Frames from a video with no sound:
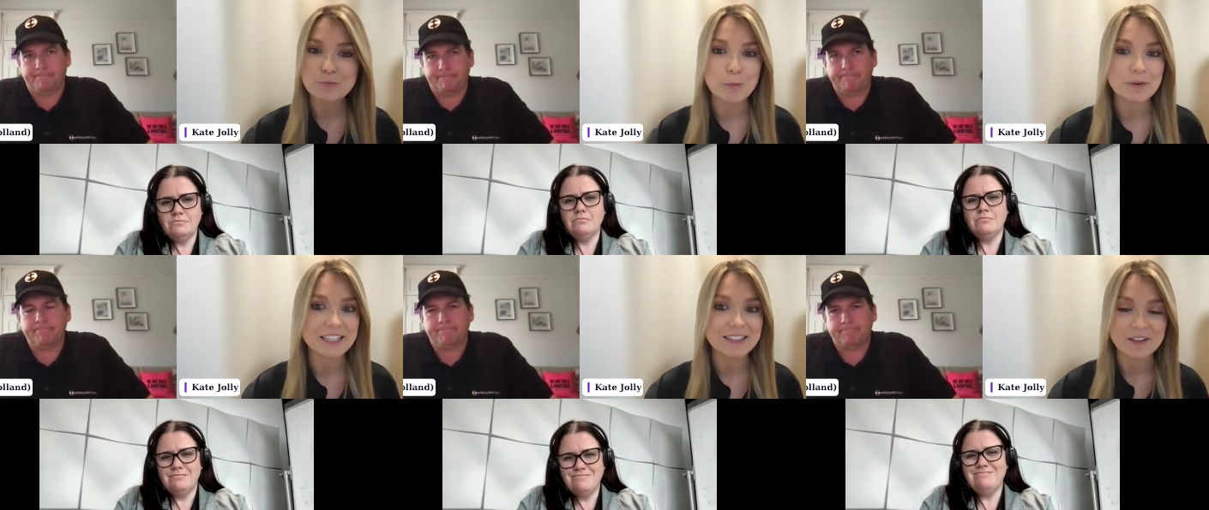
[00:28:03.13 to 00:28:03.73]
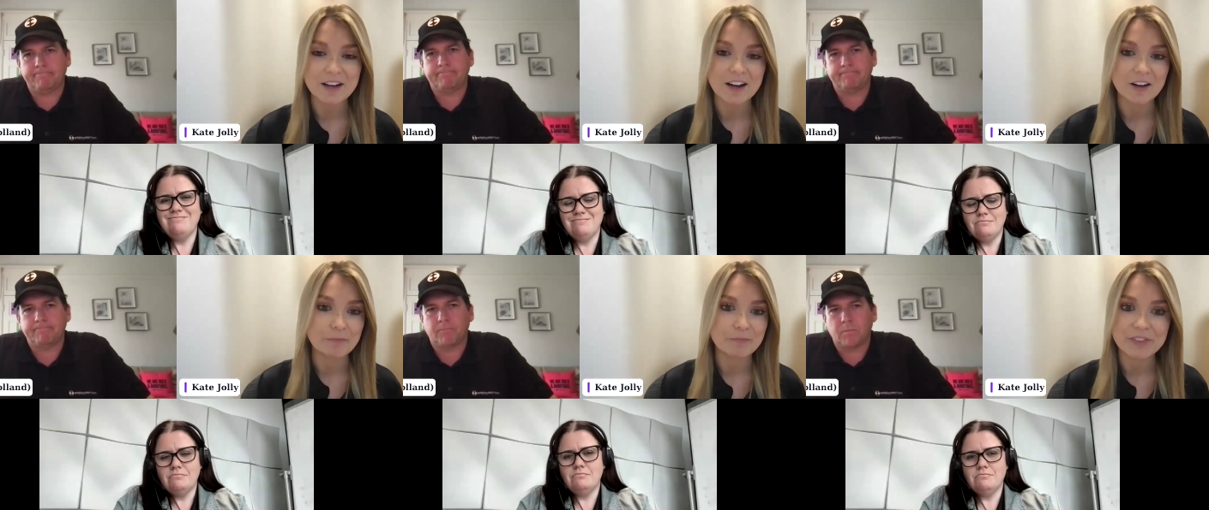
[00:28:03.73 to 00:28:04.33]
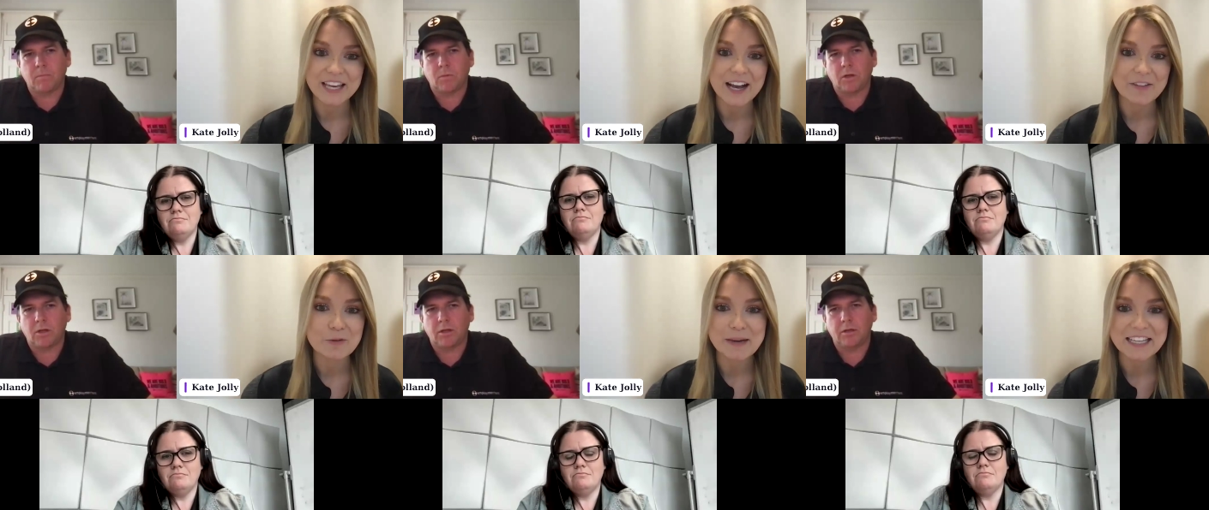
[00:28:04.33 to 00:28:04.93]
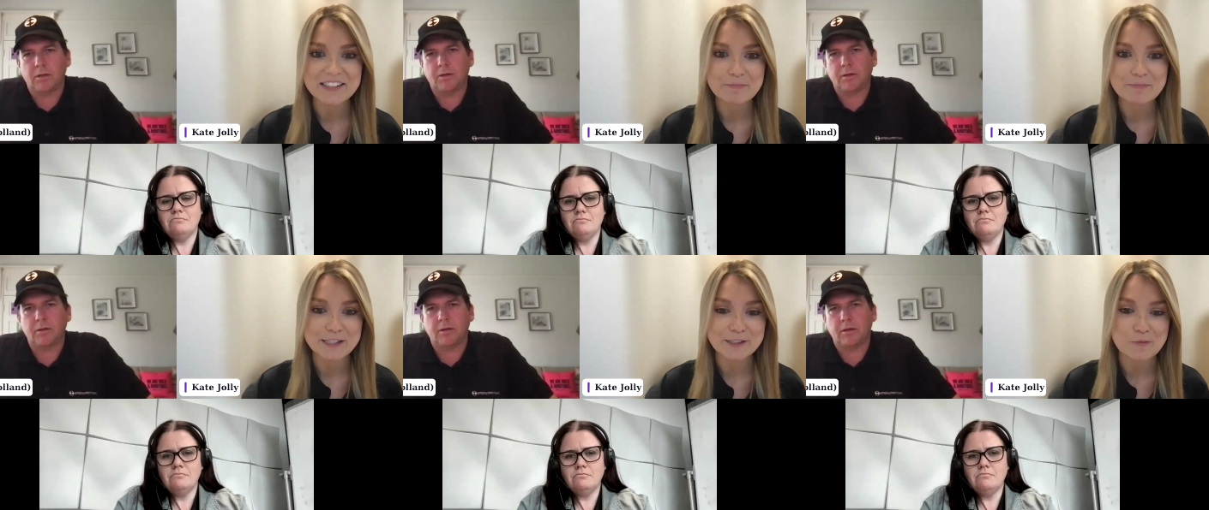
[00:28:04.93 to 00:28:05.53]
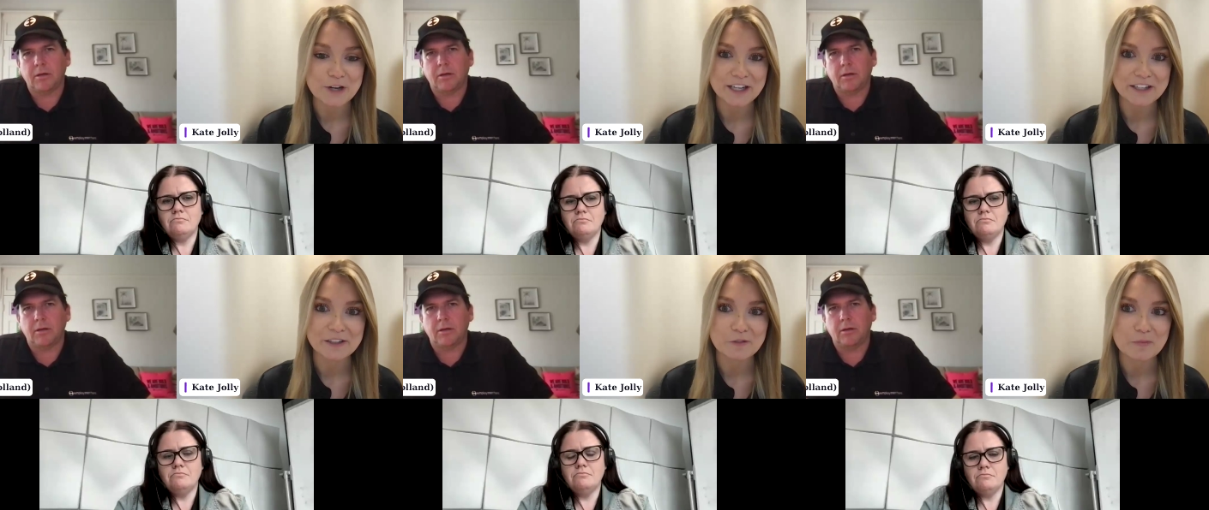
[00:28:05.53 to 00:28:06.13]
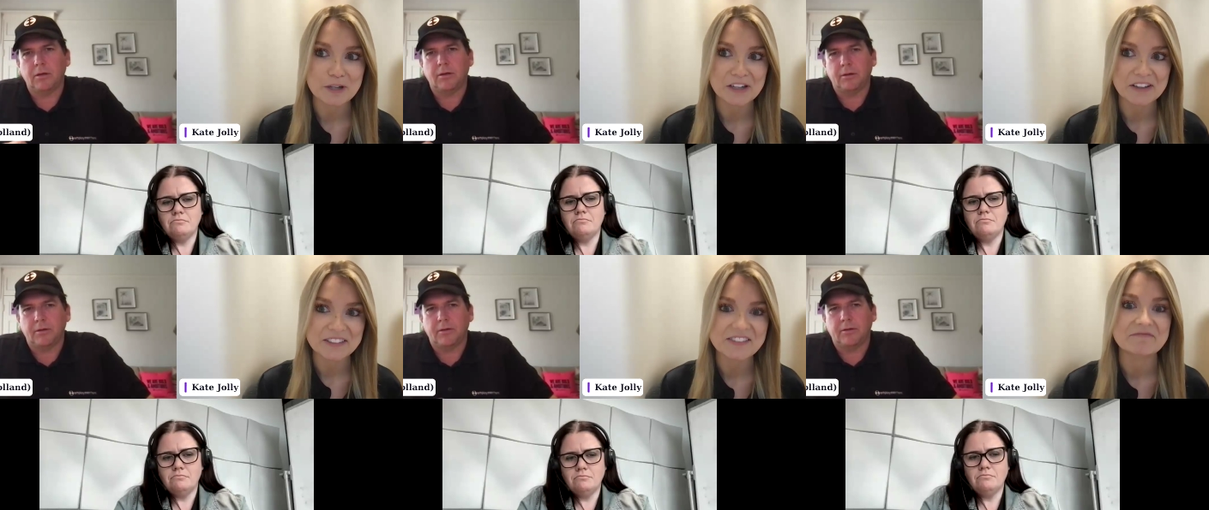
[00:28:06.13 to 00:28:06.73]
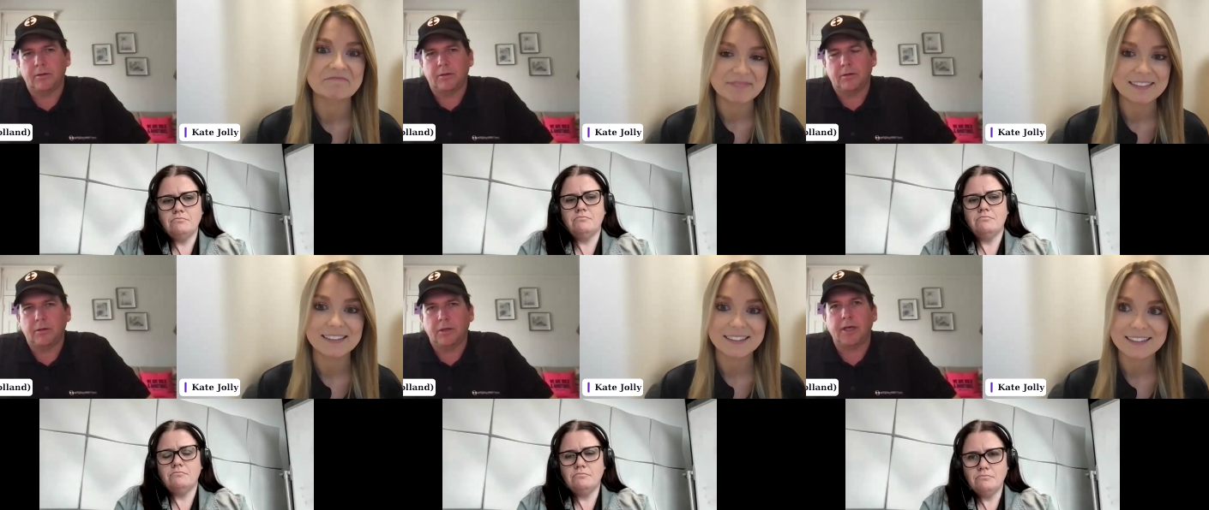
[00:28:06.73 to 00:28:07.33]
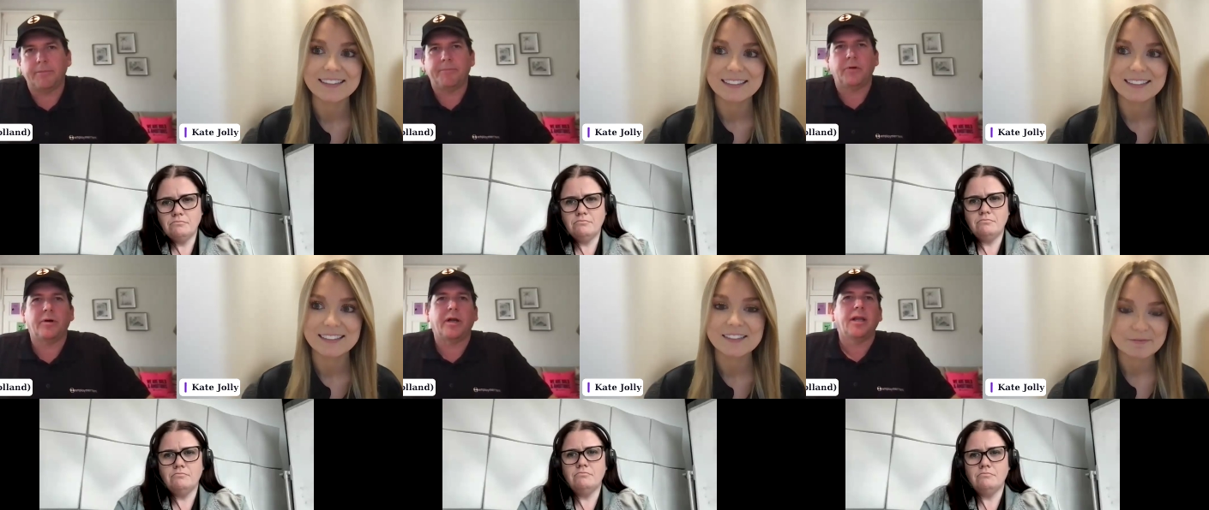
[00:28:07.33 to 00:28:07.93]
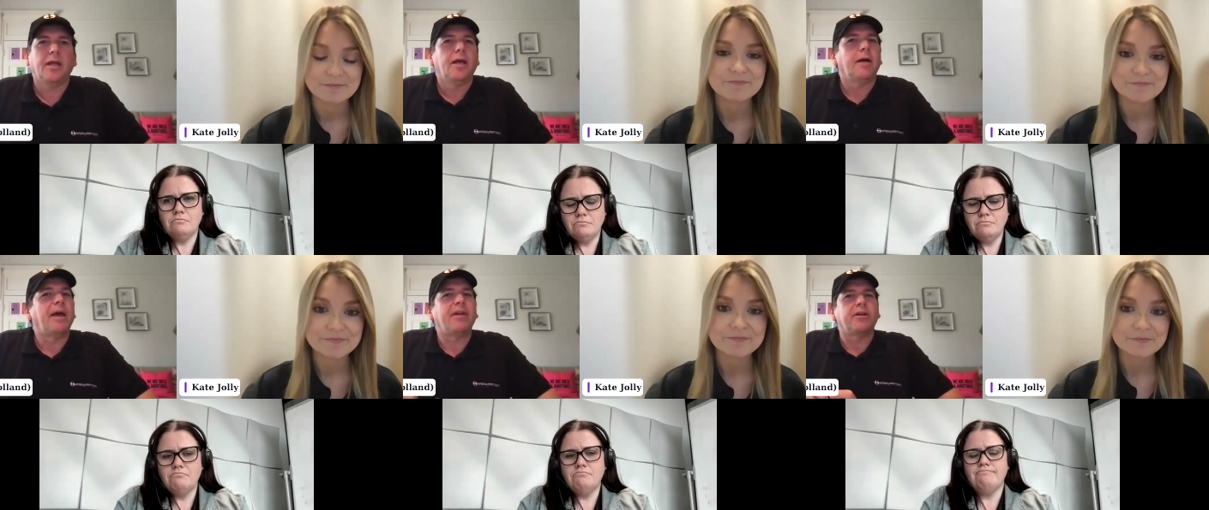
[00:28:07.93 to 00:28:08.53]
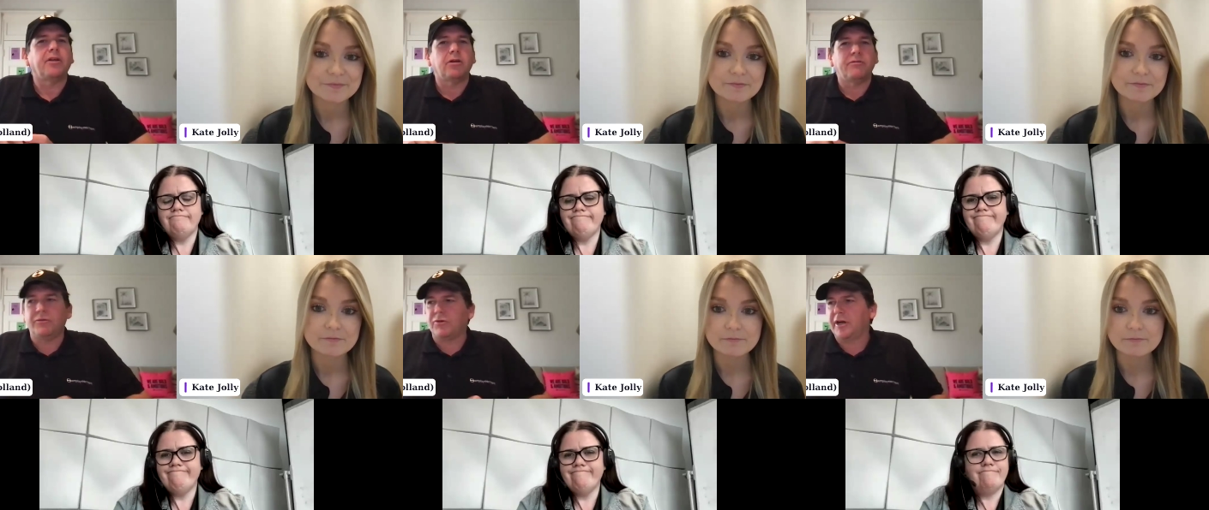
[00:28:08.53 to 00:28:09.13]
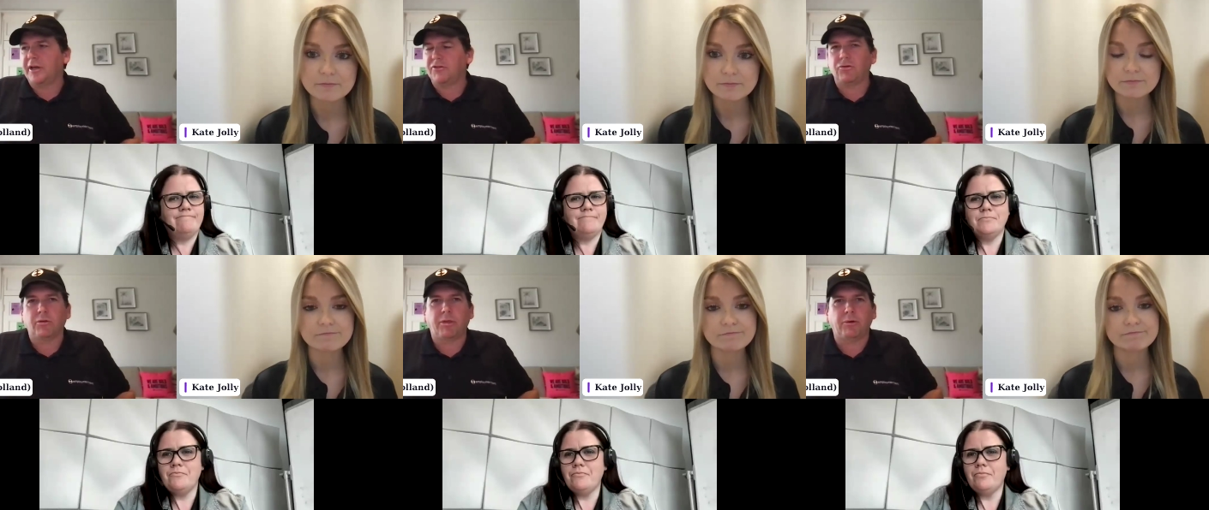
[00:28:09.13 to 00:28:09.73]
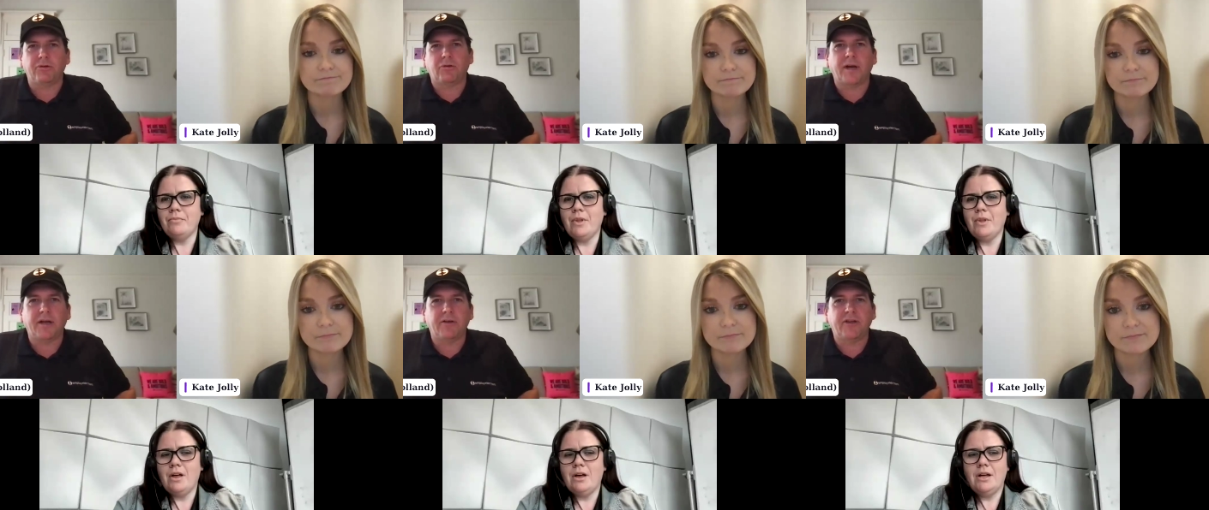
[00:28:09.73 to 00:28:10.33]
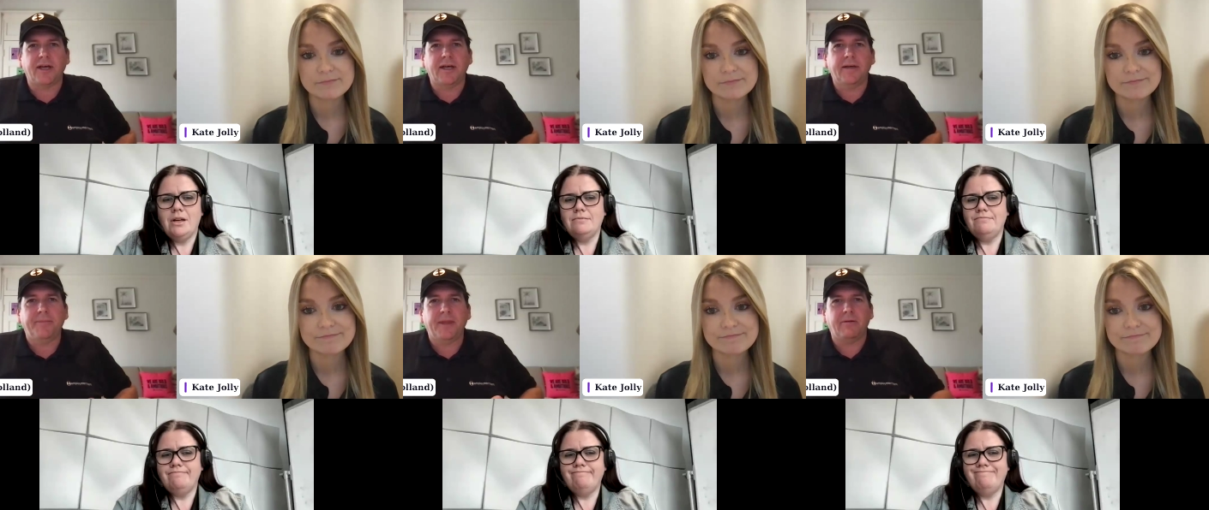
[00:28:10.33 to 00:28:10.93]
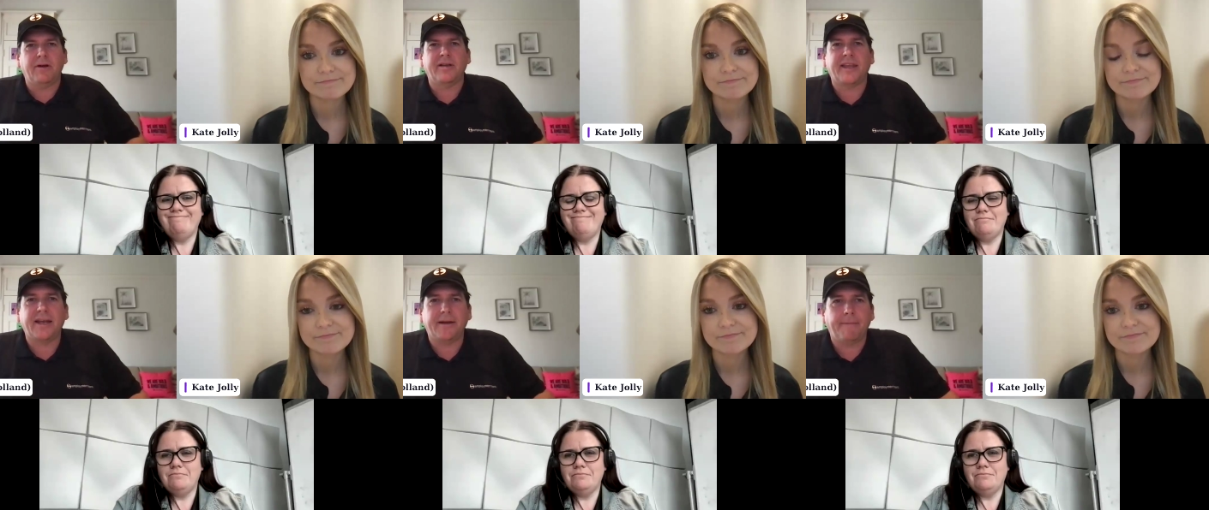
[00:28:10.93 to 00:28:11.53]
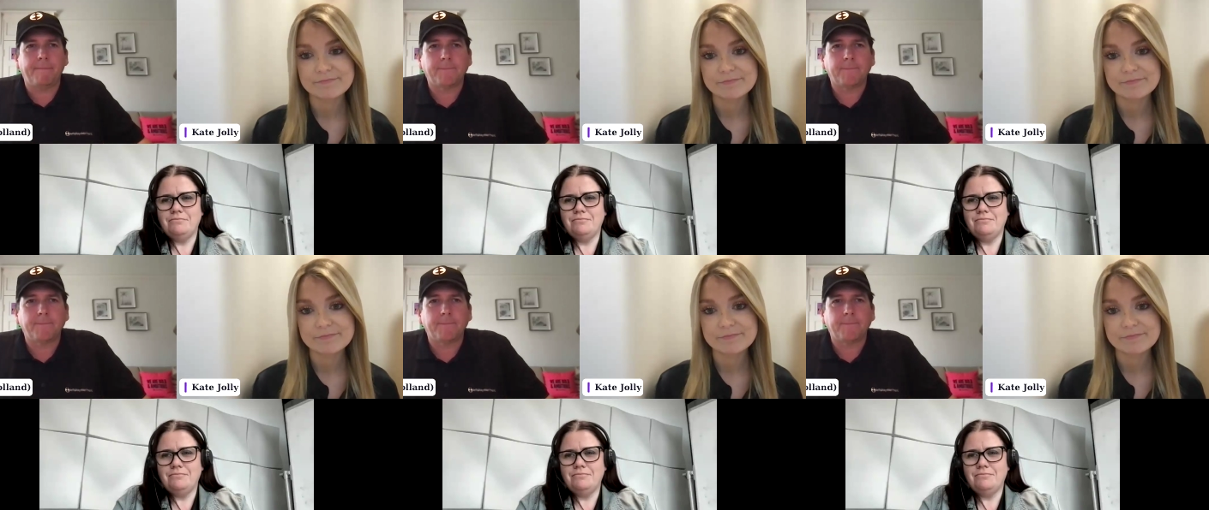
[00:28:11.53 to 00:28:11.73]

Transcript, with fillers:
Speaker 1: probably um, yeah the best best summary I could give on perks.
Speaker 2: Yeah, all right, Amanda. I don't know if you've got any strong thoughts around uh, around that.